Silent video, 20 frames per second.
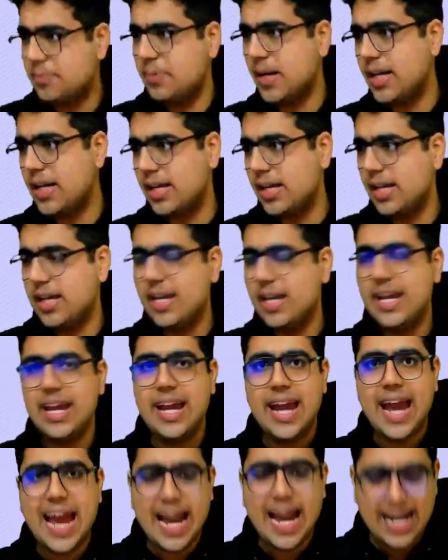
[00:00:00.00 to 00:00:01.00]
party.
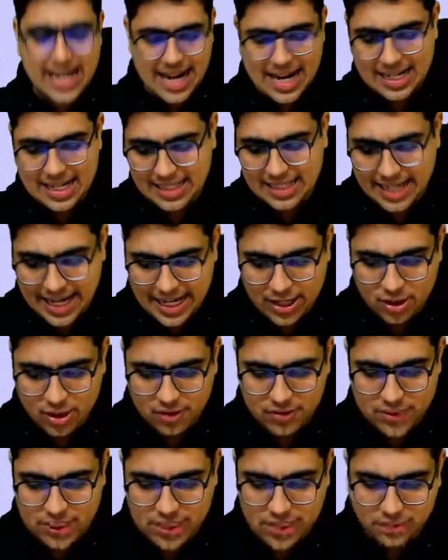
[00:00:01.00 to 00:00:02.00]
At the end
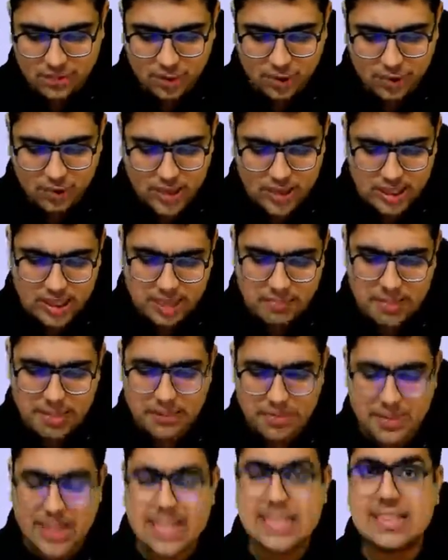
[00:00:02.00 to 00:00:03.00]
of the day, if you feel the
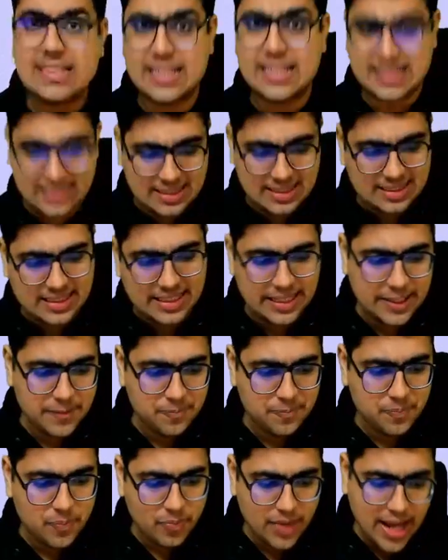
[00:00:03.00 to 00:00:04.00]
amendment is necessary
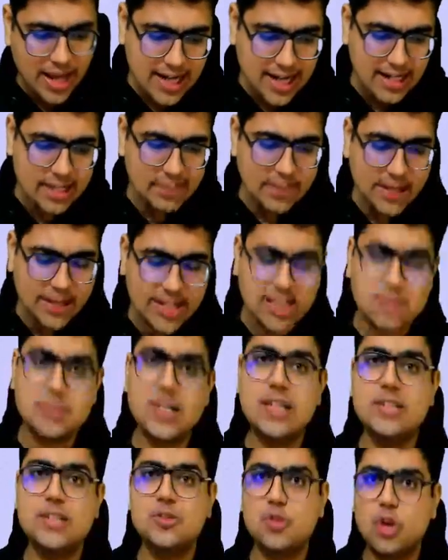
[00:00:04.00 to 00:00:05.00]
and the
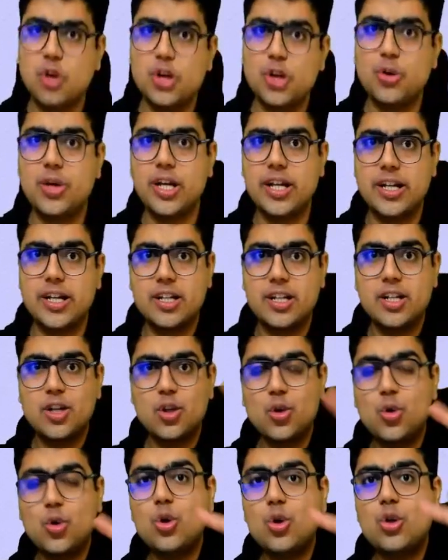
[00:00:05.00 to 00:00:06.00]
management is not doing it,
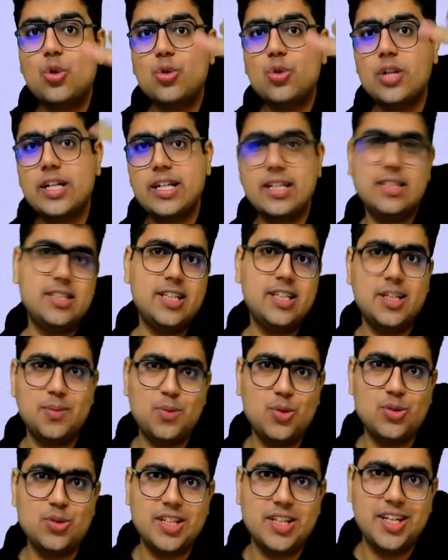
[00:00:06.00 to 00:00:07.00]
go to the
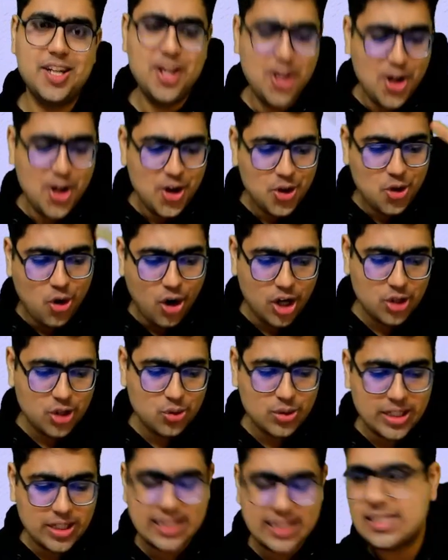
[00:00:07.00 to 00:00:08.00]
TCWG. Go to
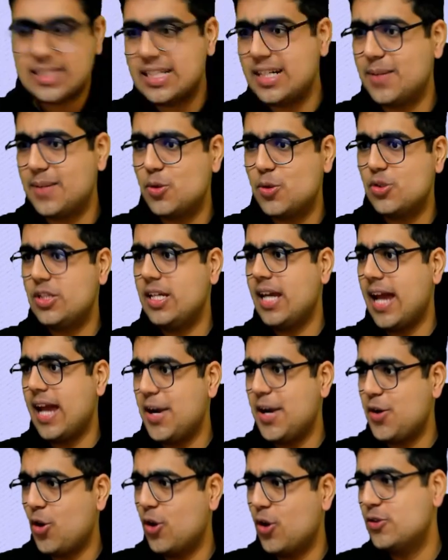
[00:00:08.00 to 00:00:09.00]
the TCWG,
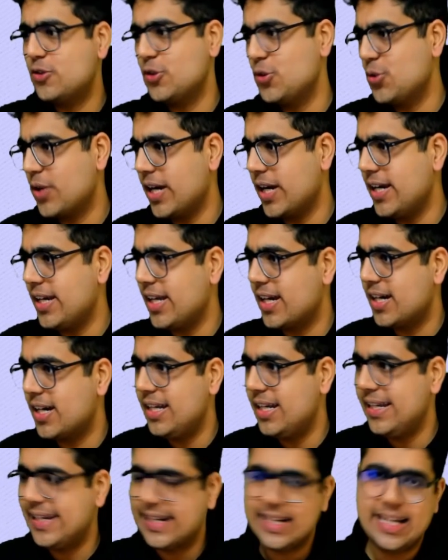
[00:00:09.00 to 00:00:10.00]
and also you can take a
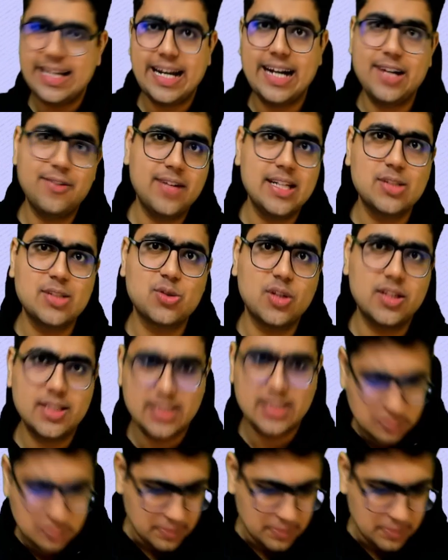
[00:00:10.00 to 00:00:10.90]
legal advice on this